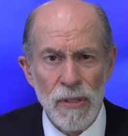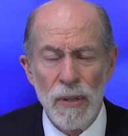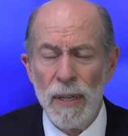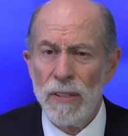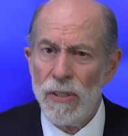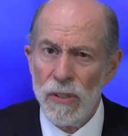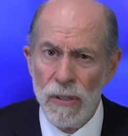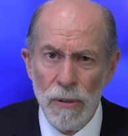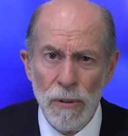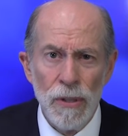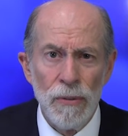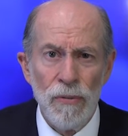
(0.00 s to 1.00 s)
So I
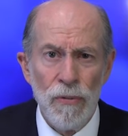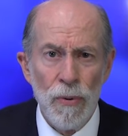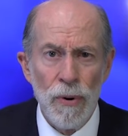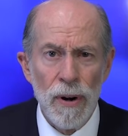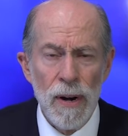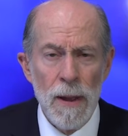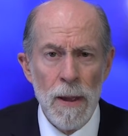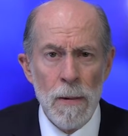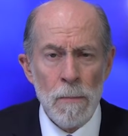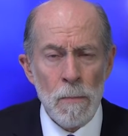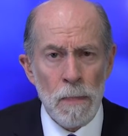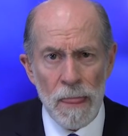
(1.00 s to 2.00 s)
salute you for
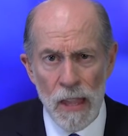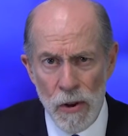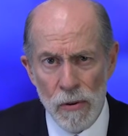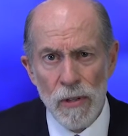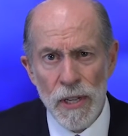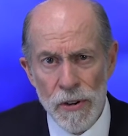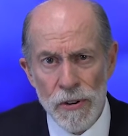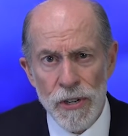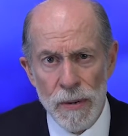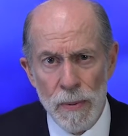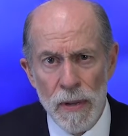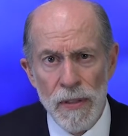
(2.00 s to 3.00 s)
your
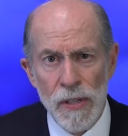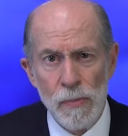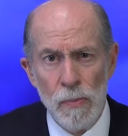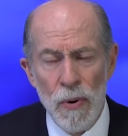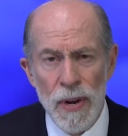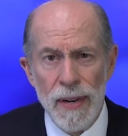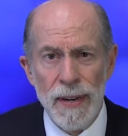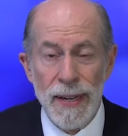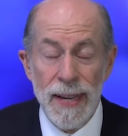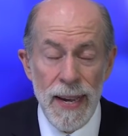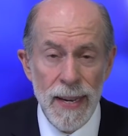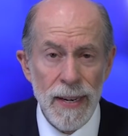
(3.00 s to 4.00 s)
leadership on this point. And
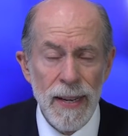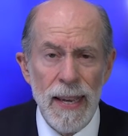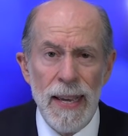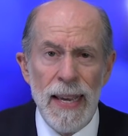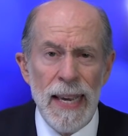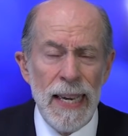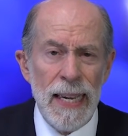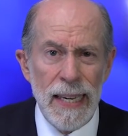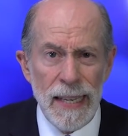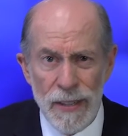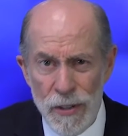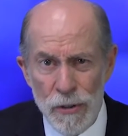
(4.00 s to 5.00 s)
again,
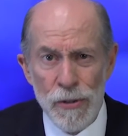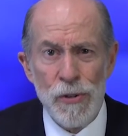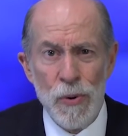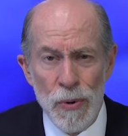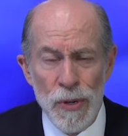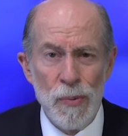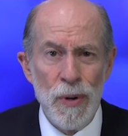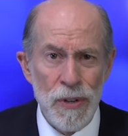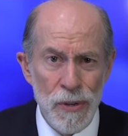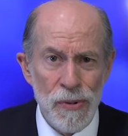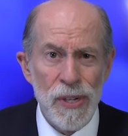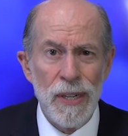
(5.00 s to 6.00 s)
it underscores what
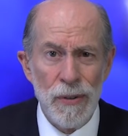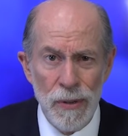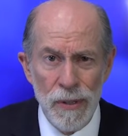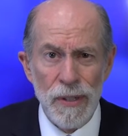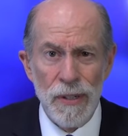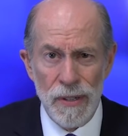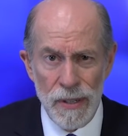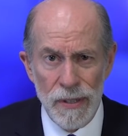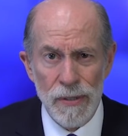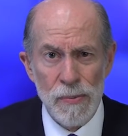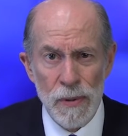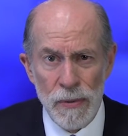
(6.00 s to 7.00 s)
you said earlier,
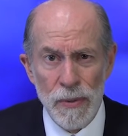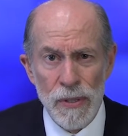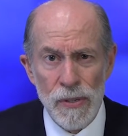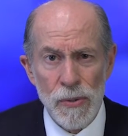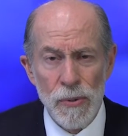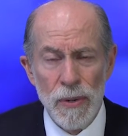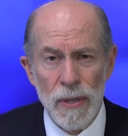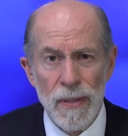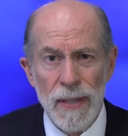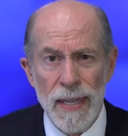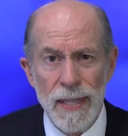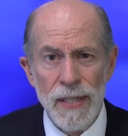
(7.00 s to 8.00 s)
Congressman Chris Stewart,
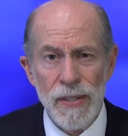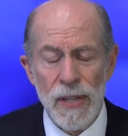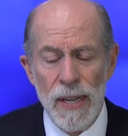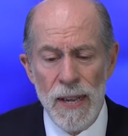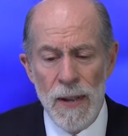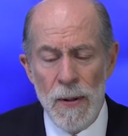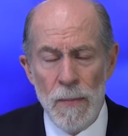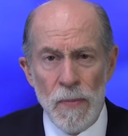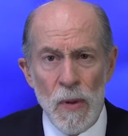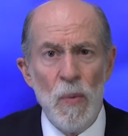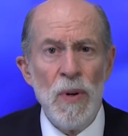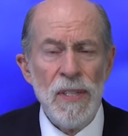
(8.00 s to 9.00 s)
and that is,
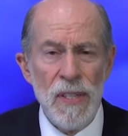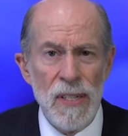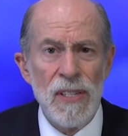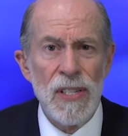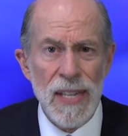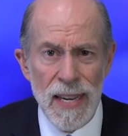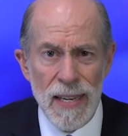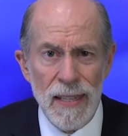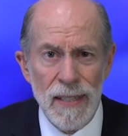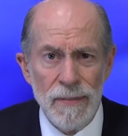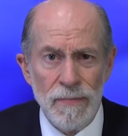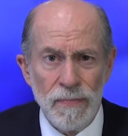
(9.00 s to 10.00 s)
what's at
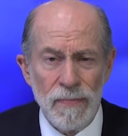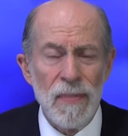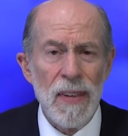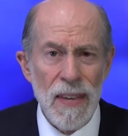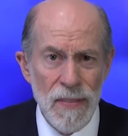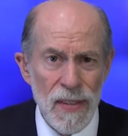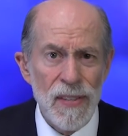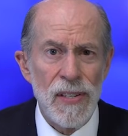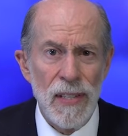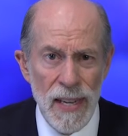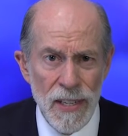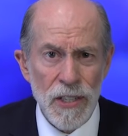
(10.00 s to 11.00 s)
stake in this
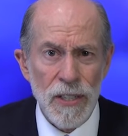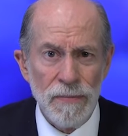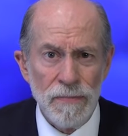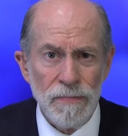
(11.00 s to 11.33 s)
election